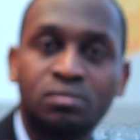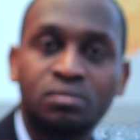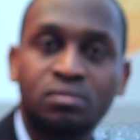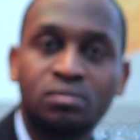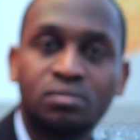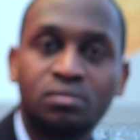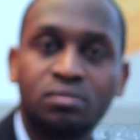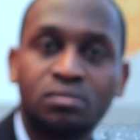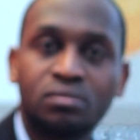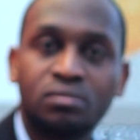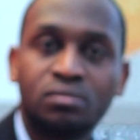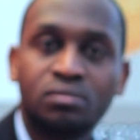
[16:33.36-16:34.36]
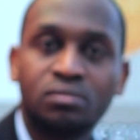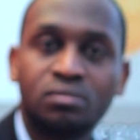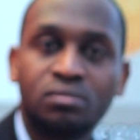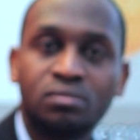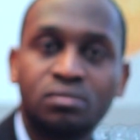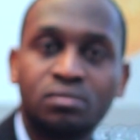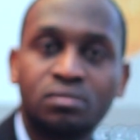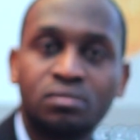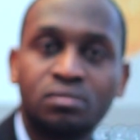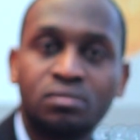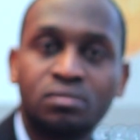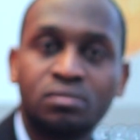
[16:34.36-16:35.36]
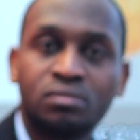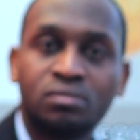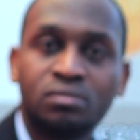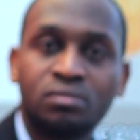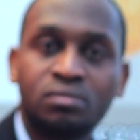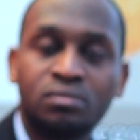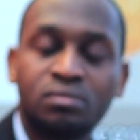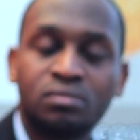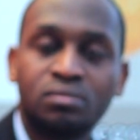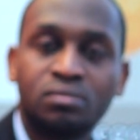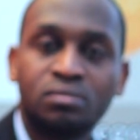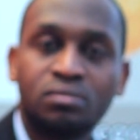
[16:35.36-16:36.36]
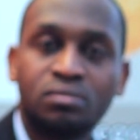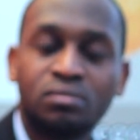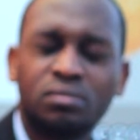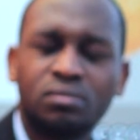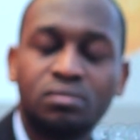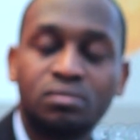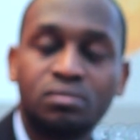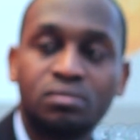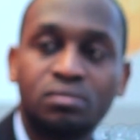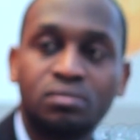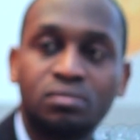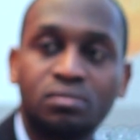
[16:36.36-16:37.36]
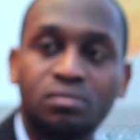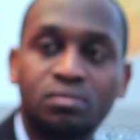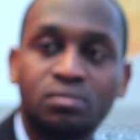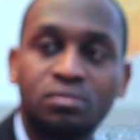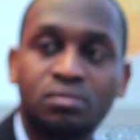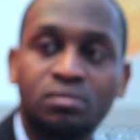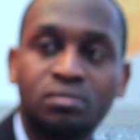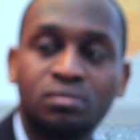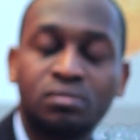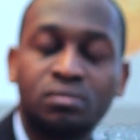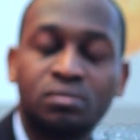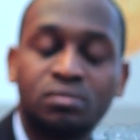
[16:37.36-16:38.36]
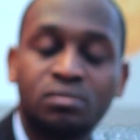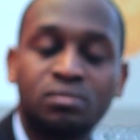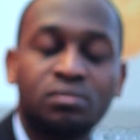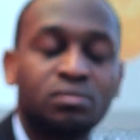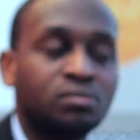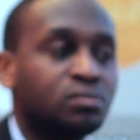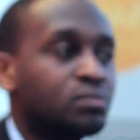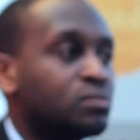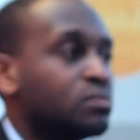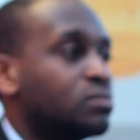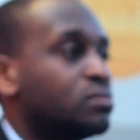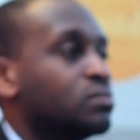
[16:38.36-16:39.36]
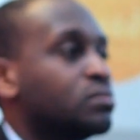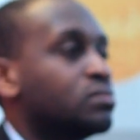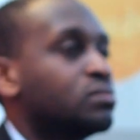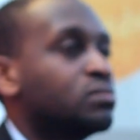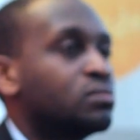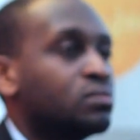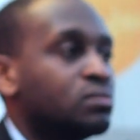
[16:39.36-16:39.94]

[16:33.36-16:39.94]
The person shown says nothing.